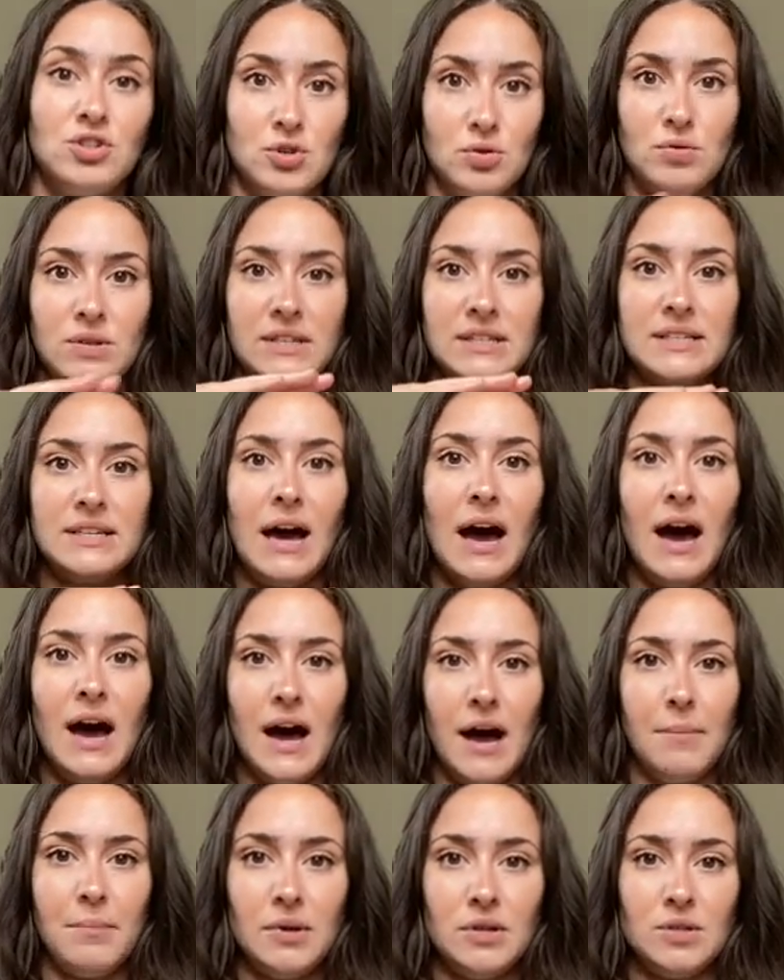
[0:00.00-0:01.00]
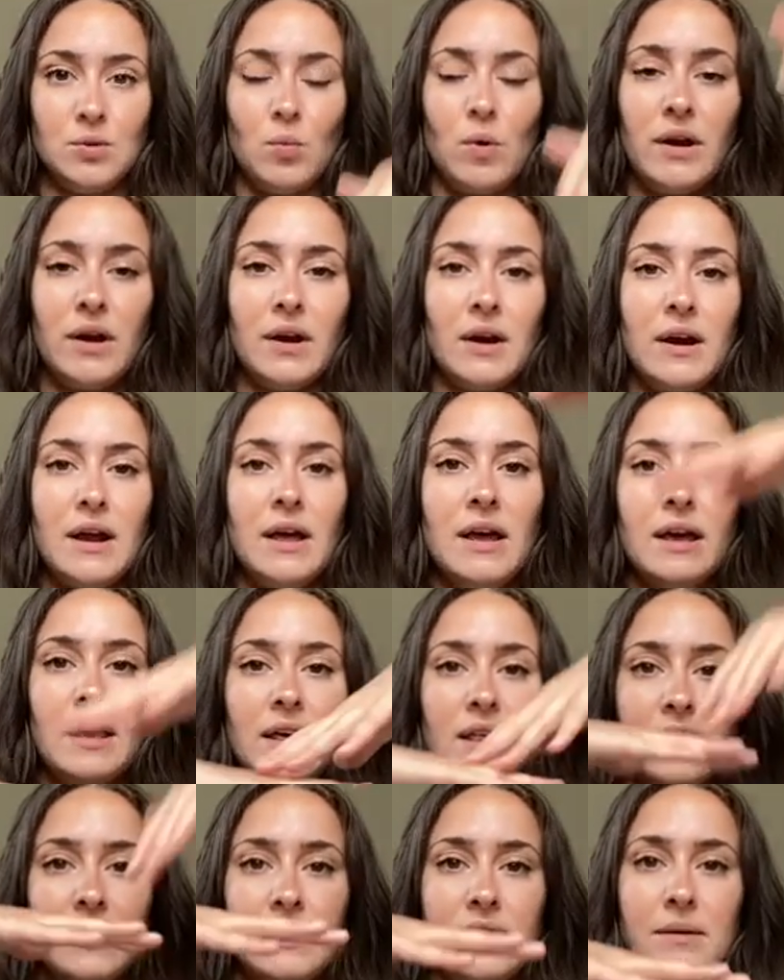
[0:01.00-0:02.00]
So the top is where
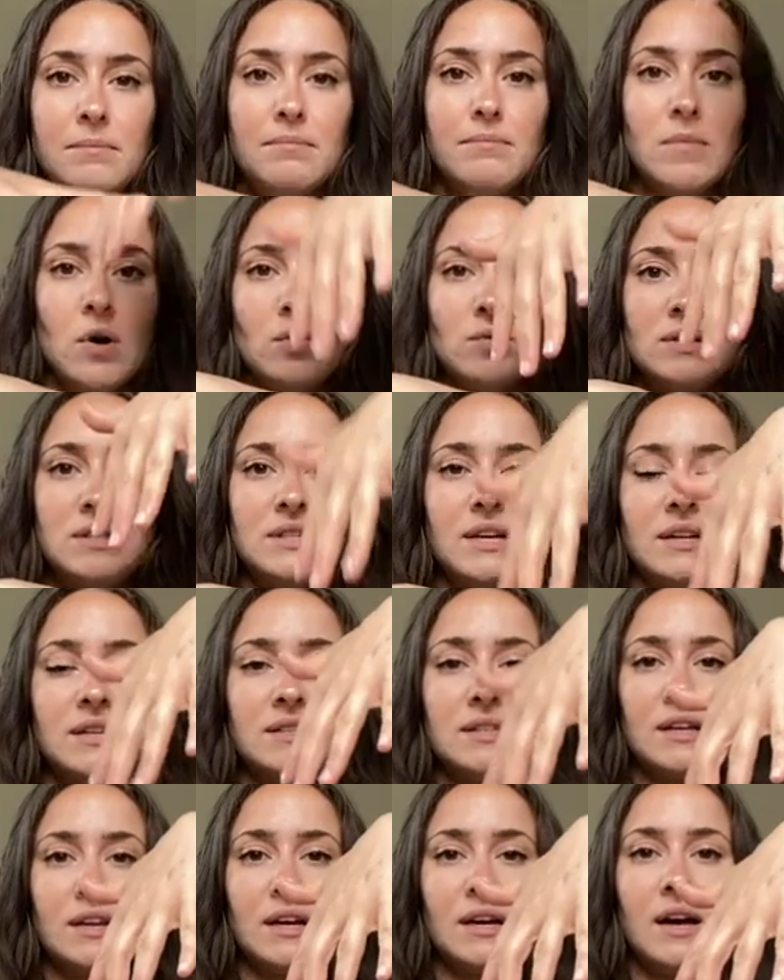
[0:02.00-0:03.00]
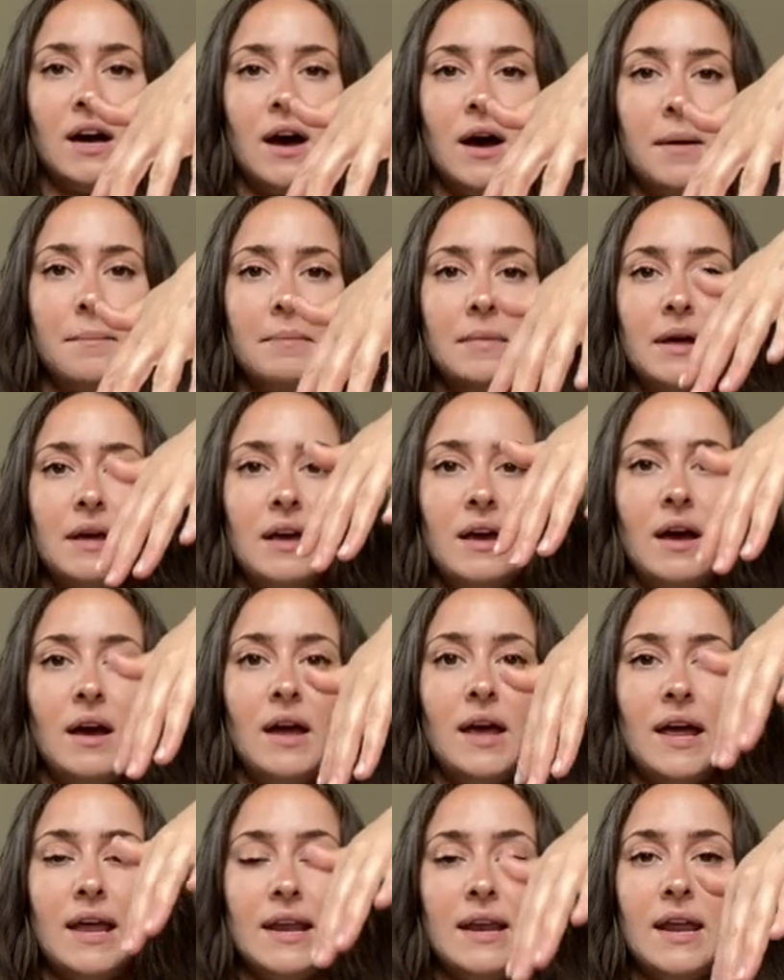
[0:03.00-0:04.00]
the most sun is going to come
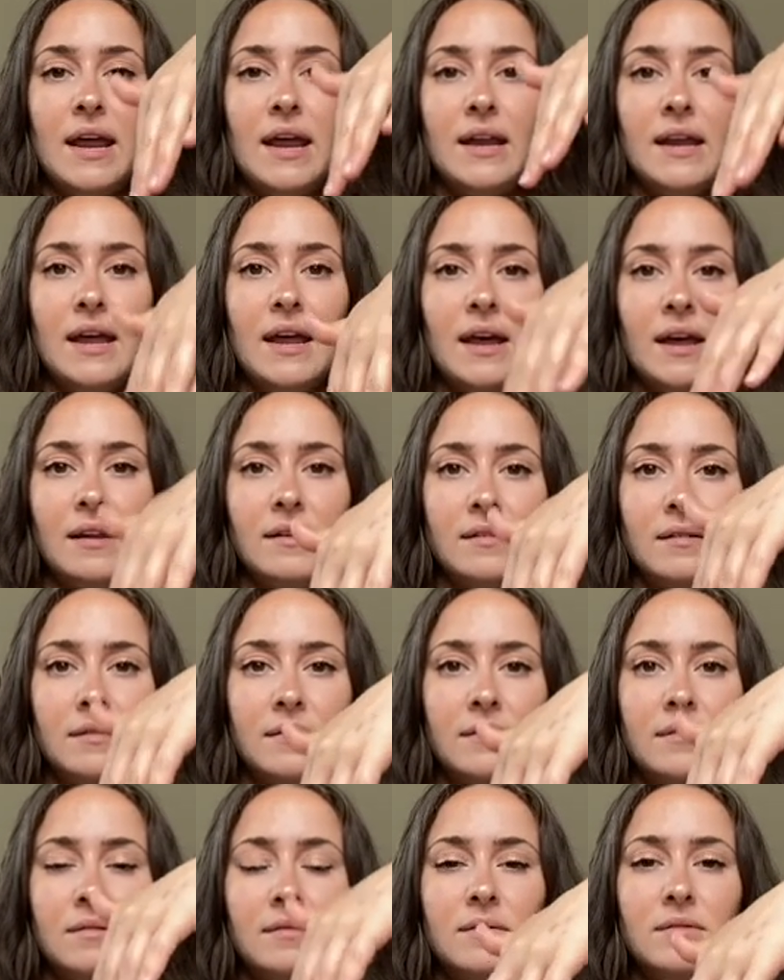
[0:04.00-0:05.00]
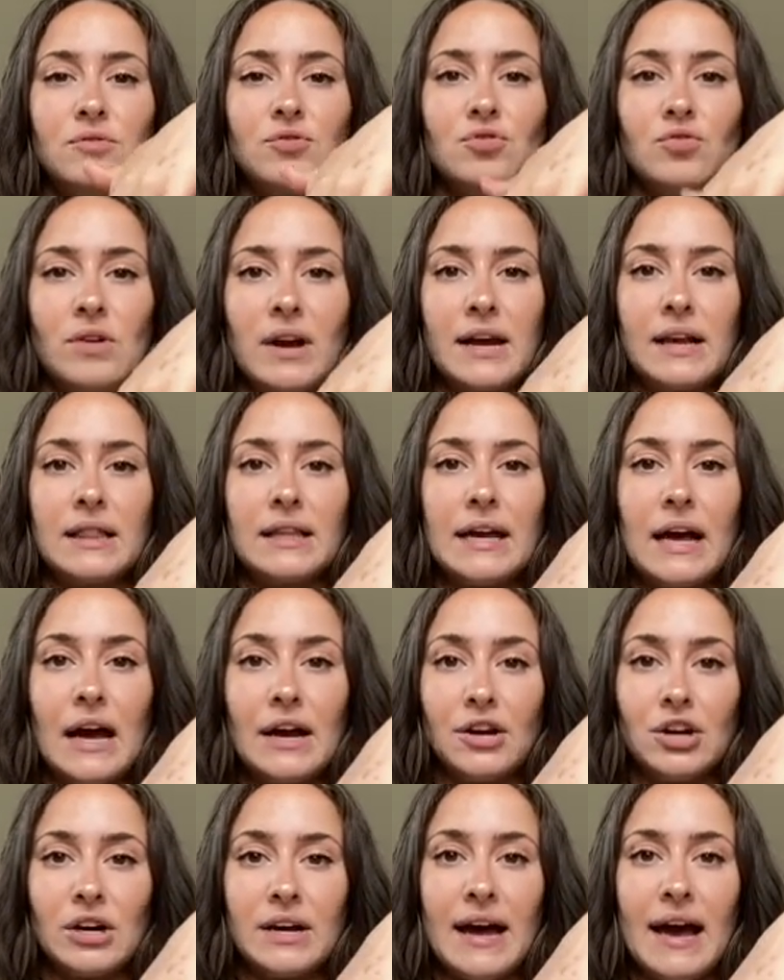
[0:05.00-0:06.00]
and directly
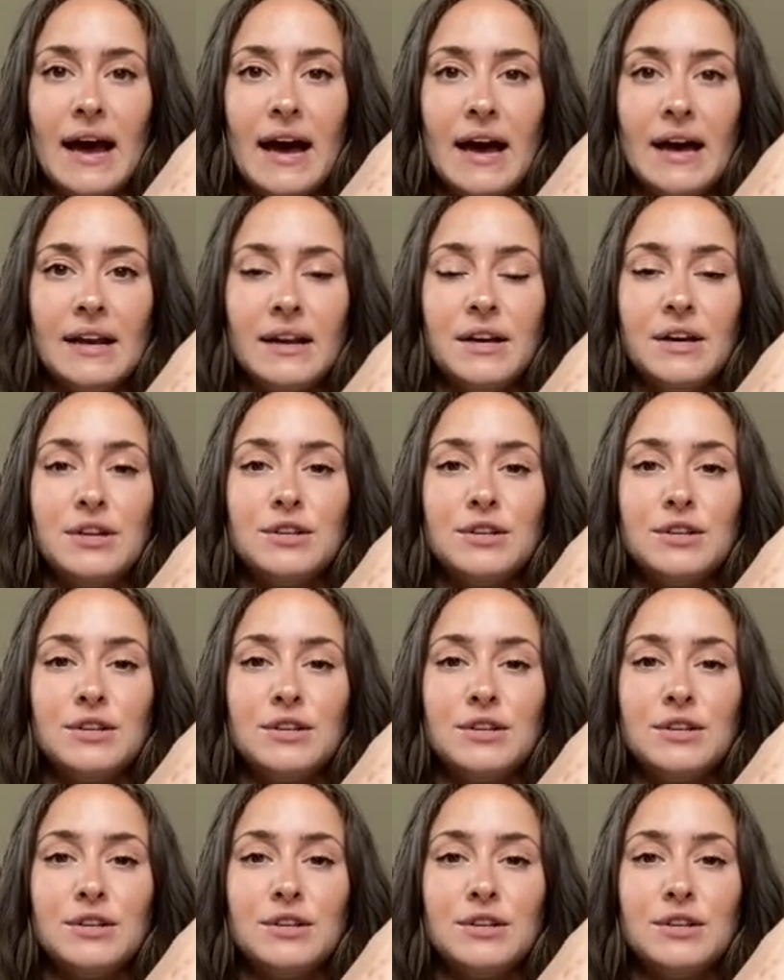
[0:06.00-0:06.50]
at your cat.